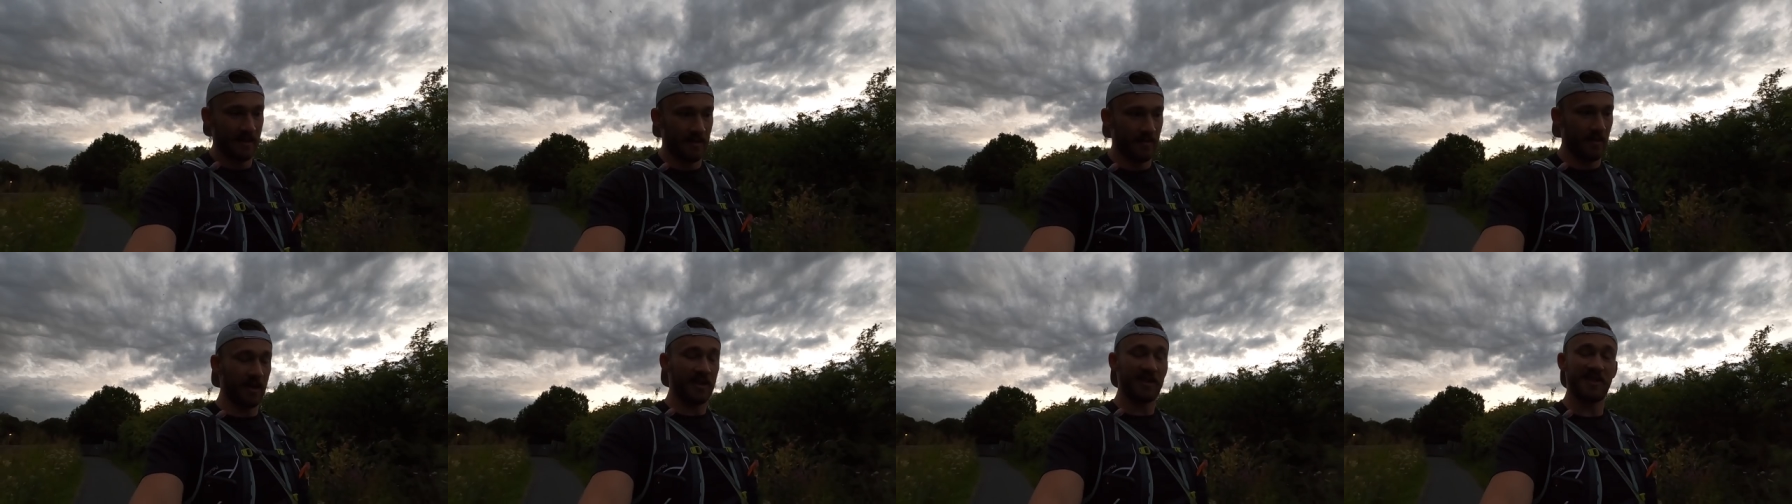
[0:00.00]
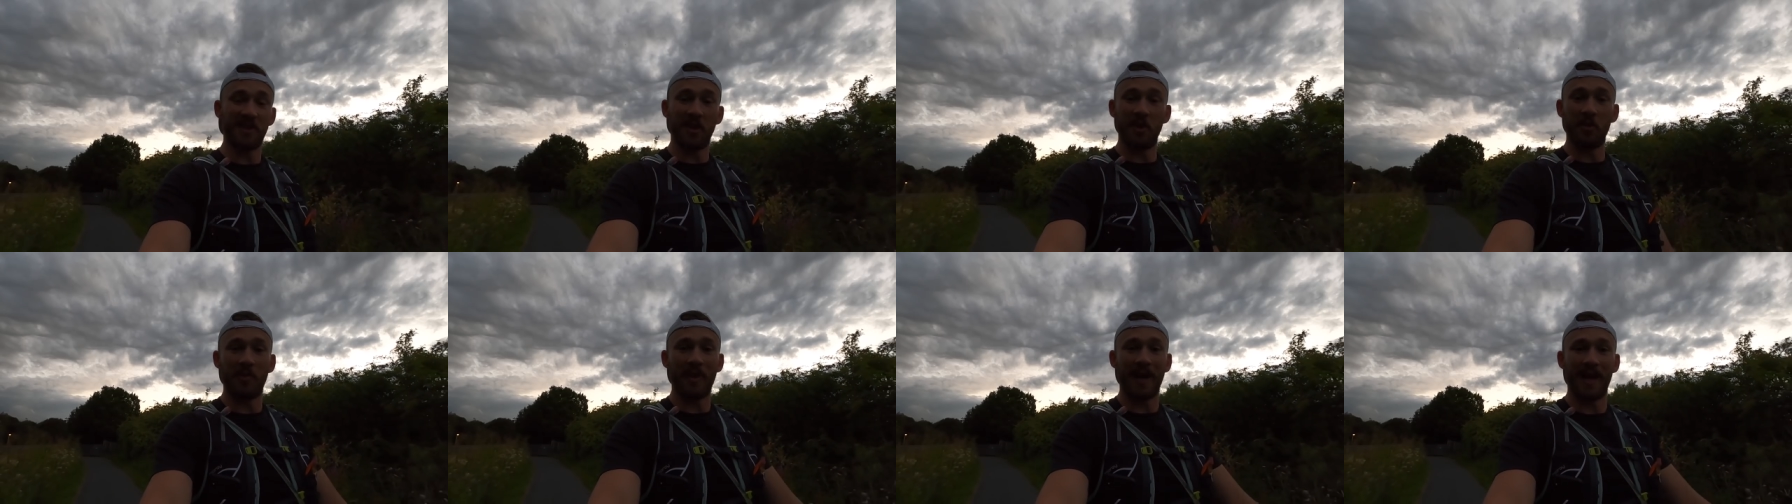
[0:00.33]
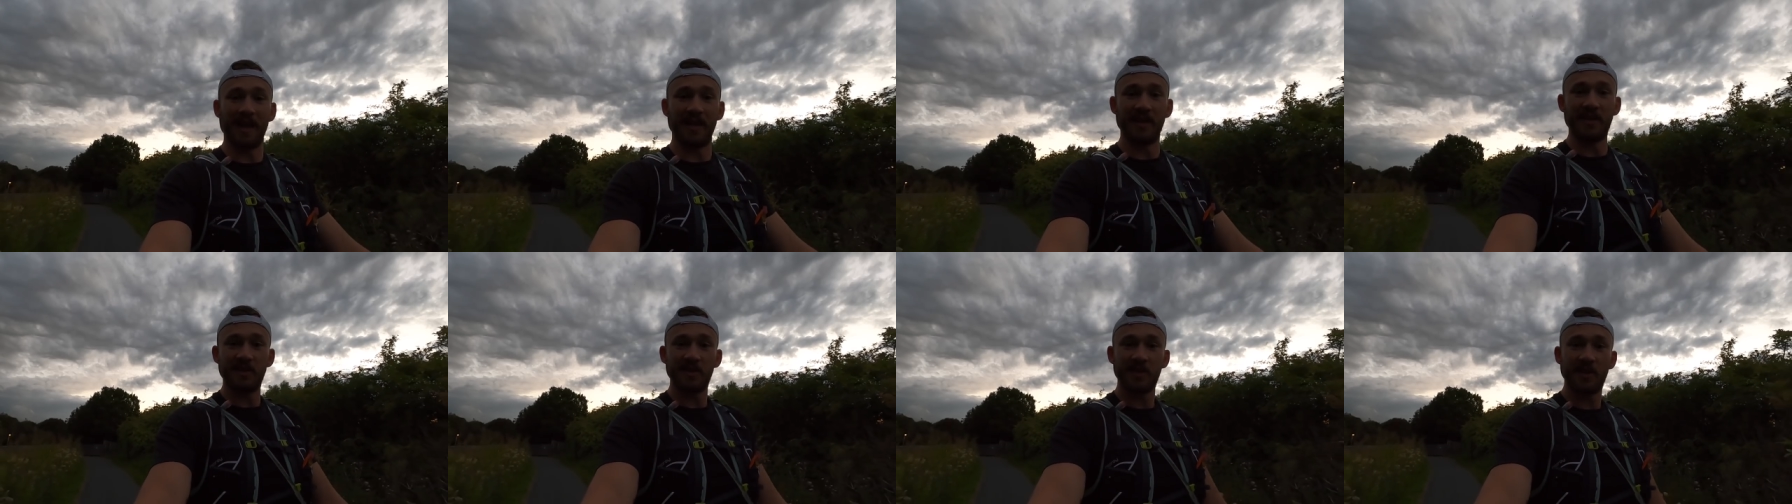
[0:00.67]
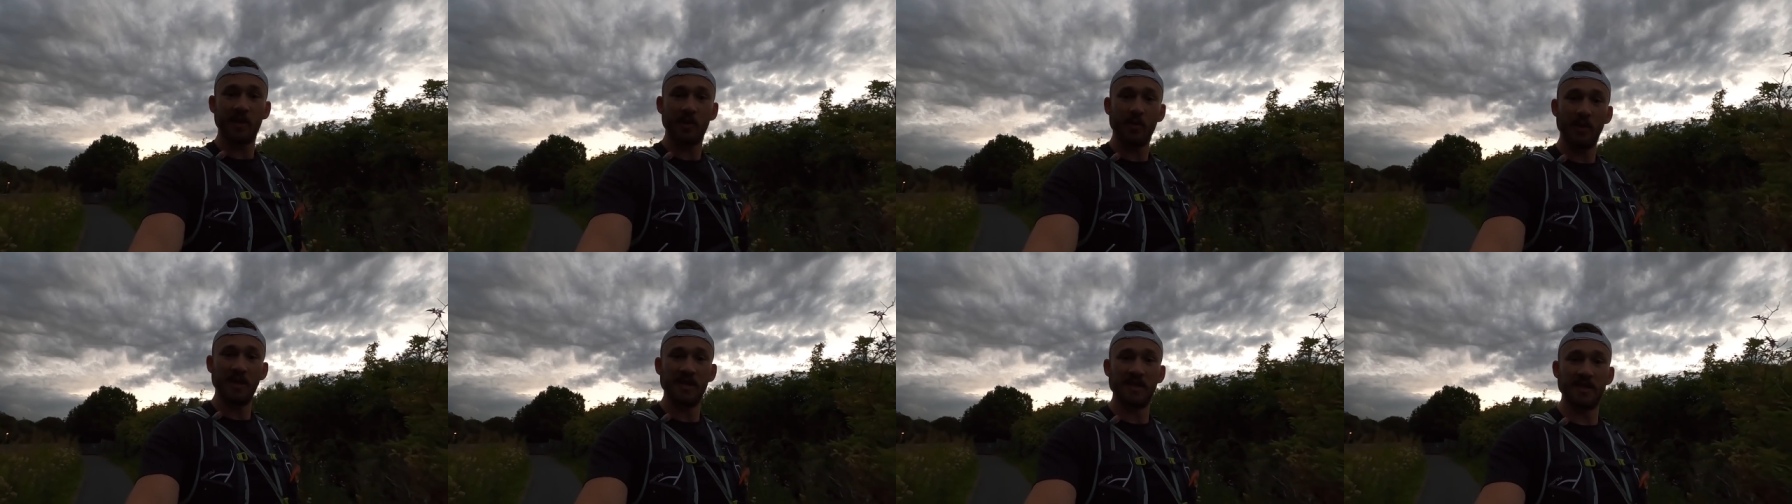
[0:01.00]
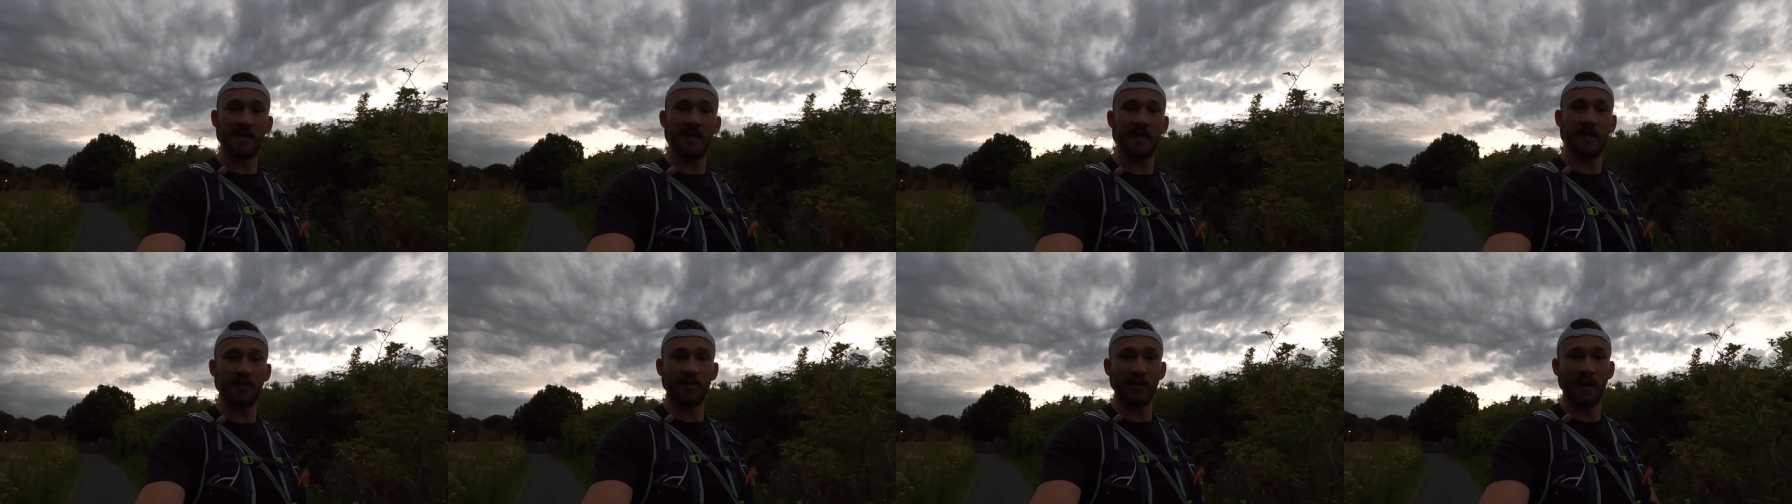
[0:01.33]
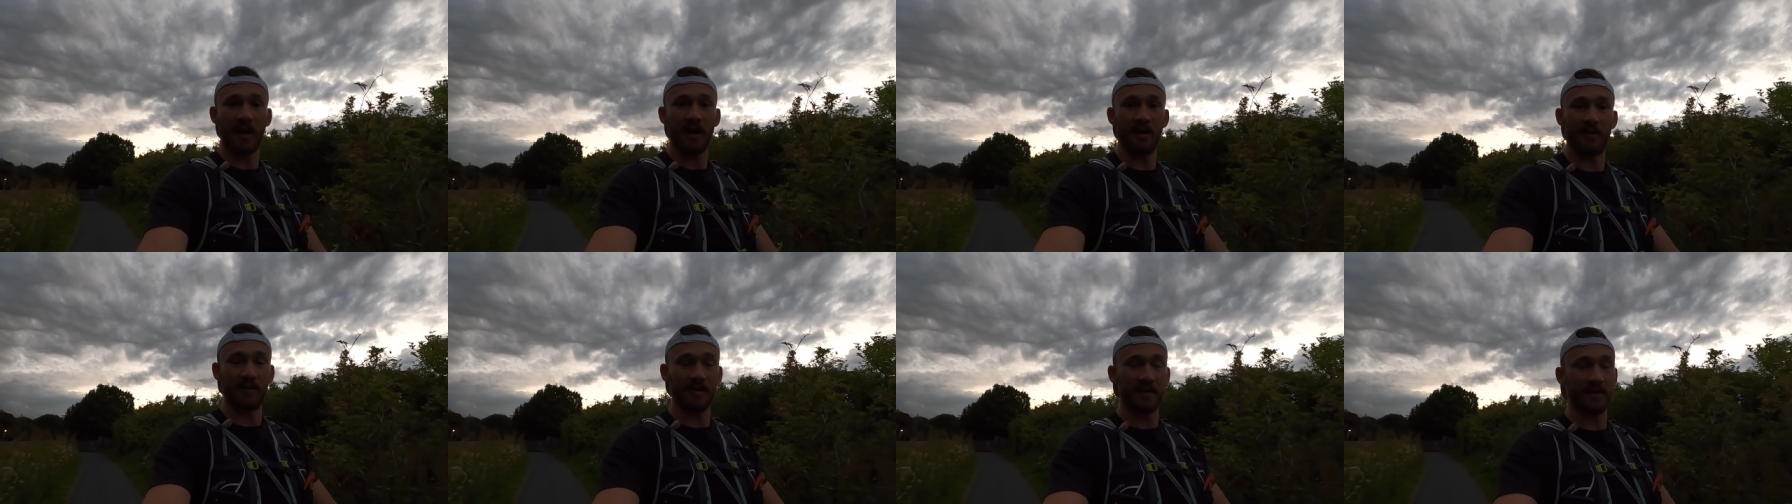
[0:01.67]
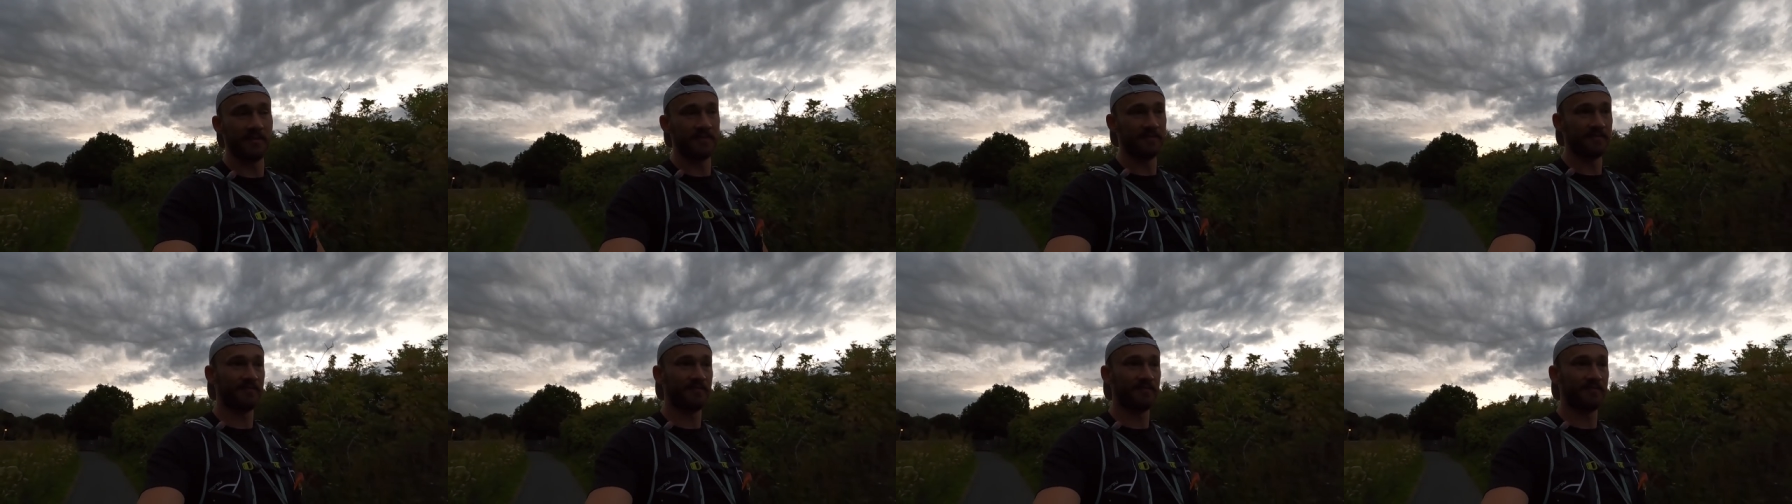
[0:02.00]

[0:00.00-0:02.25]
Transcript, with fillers: my salt balance wins this round.